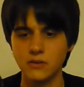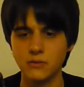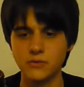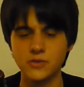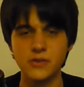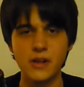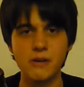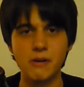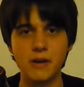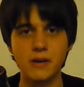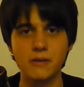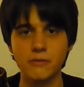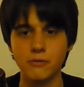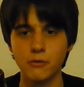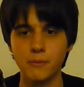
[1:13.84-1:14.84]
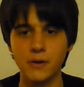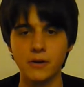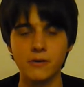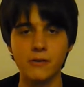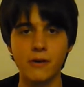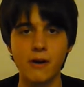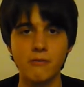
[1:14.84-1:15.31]
generic for American
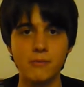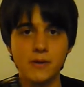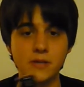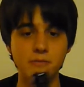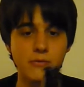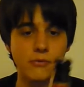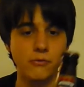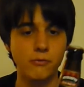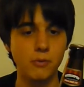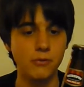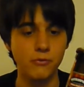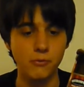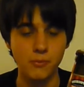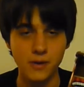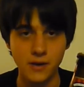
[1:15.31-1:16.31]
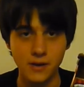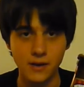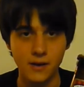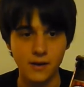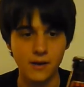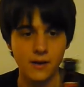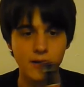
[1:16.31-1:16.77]
craft beers. But for me,
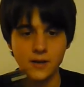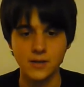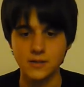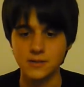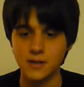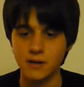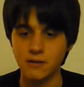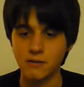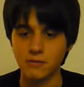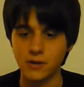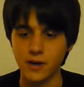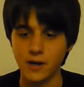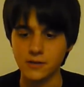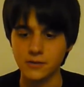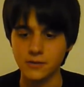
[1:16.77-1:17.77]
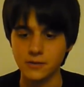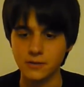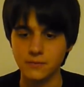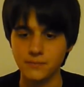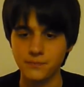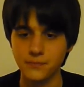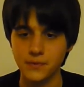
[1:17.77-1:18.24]
since I live in Canada,
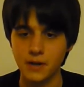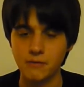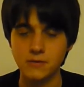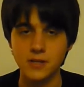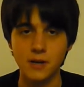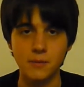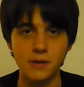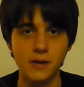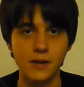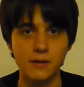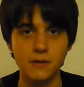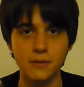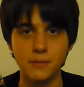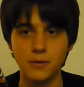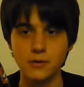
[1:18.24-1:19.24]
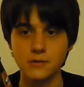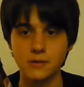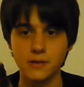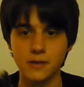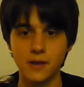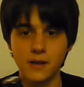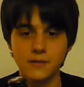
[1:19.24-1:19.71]
every time I get a bottle
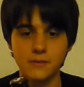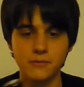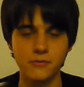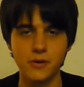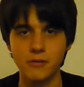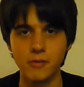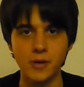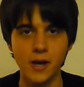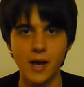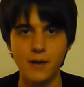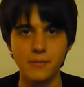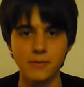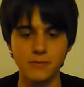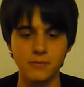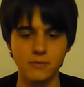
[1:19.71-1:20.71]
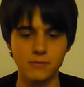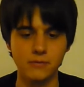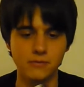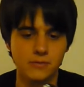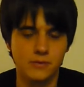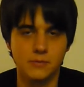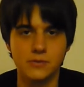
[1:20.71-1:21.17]
like that, I'm very happy for
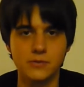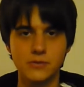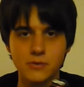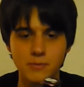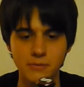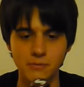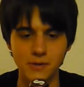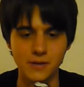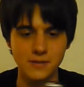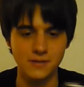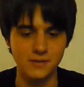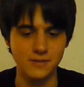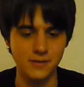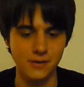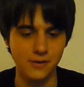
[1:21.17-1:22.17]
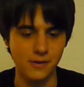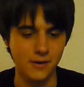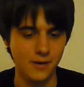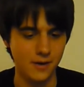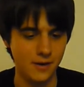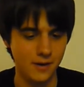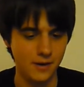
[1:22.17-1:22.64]
some stupid reason. So
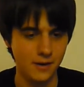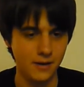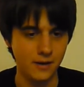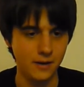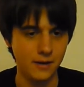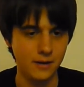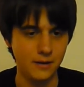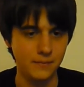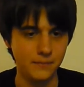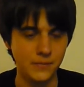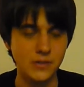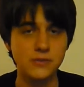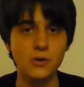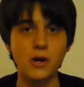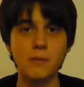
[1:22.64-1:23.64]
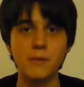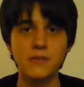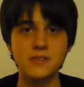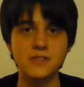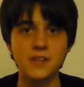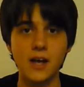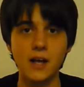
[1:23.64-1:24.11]
let's talk about
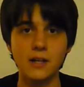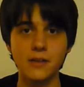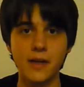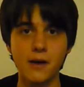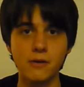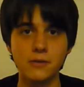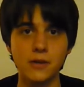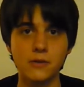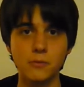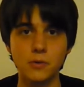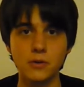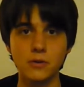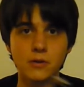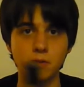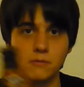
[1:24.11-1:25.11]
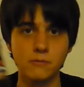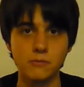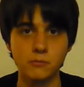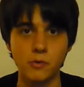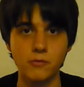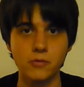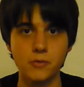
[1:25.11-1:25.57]
the style now, and then we'll
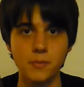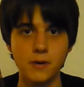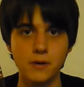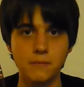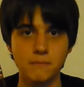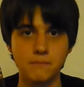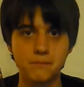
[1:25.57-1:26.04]
review the beer.